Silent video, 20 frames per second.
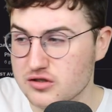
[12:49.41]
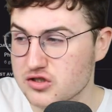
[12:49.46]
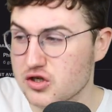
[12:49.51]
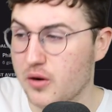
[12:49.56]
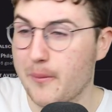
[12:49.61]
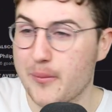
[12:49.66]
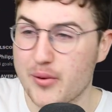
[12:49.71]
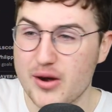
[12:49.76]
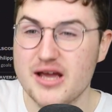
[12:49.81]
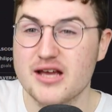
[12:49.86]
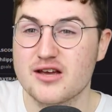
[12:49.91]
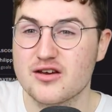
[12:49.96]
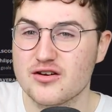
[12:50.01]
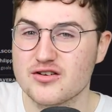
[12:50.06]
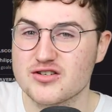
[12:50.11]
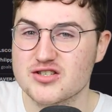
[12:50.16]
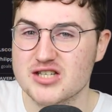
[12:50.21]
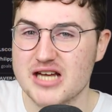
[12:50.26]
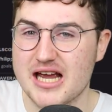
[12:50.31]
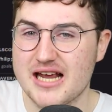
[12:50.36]
so pretty
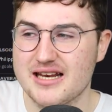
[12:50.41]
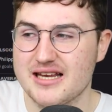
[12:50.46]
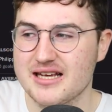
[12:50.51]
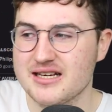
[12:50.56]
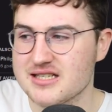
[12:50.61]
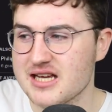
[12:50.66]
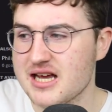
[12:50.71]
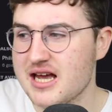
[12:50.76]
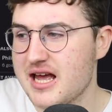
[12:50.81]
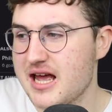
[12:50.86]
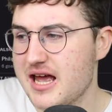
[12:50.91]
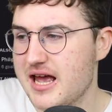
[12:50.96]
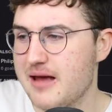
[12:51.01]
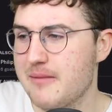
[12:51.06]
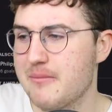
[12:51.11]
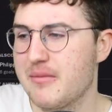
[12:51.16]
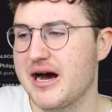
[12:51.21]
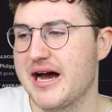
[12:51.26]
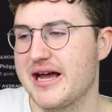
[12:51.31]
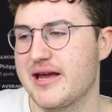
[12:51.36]
good signings
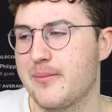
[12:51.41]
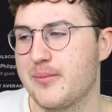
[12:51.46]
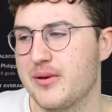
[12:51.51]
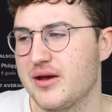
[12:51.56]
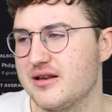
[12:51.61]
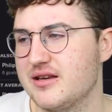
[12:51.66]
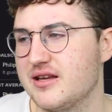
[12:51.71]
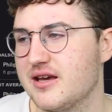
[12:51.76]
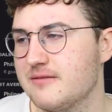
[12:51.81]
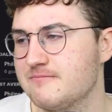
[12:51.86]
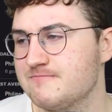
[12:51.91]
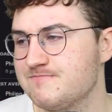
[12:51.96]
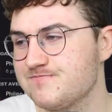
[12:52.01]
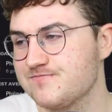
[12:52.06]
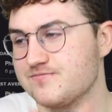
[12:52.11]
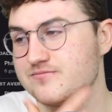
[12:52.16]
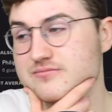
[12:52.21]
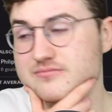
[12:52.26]
in my opinion.